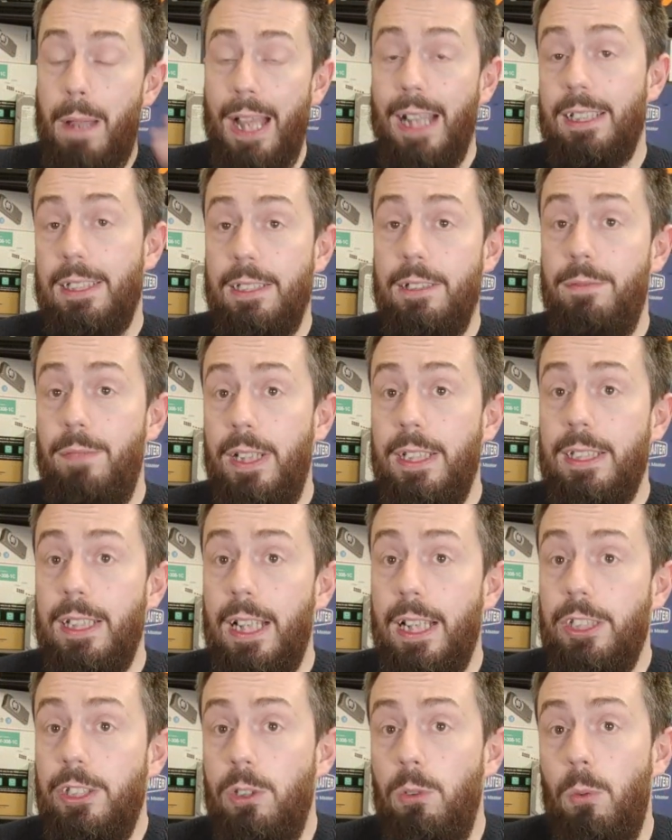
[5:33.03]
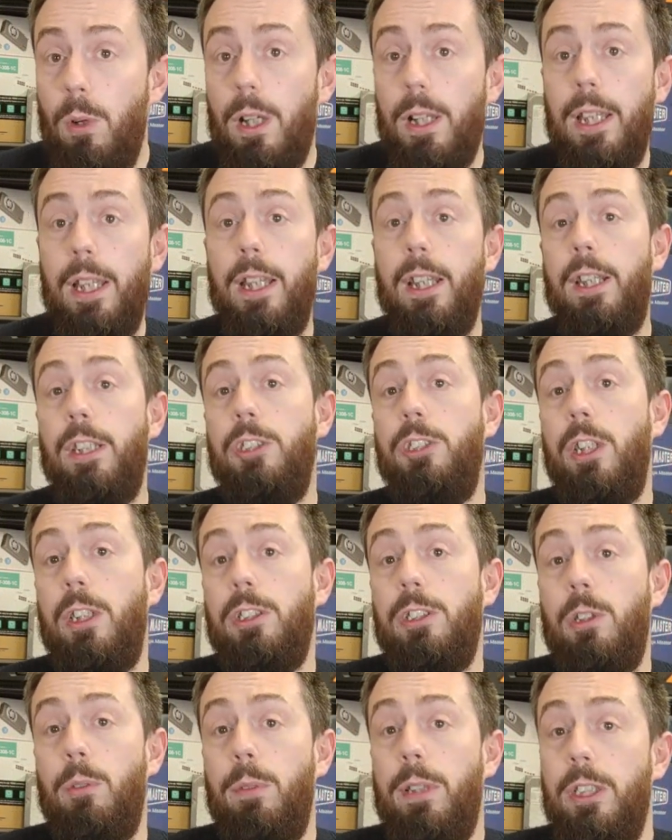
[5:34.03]
passive ventilation working in
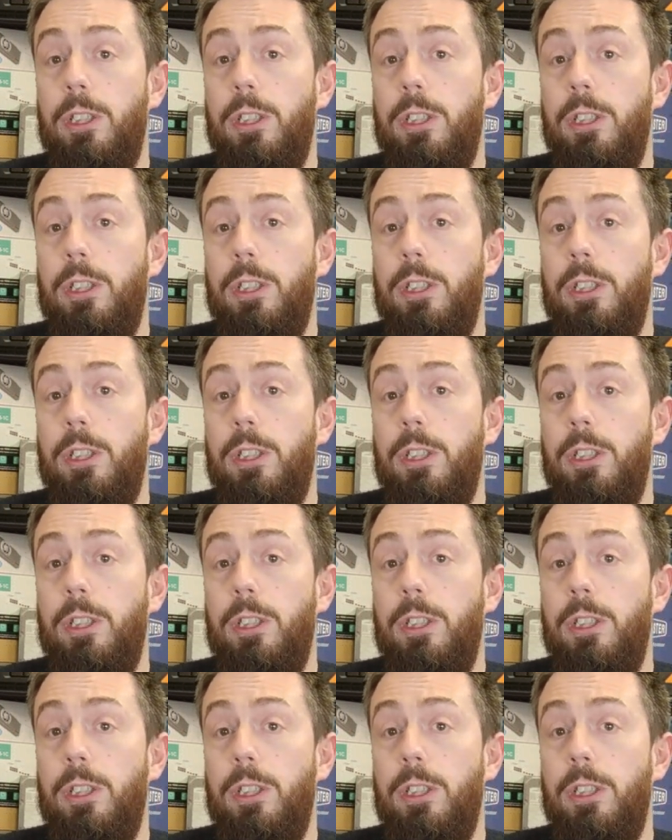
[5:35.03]
conjunction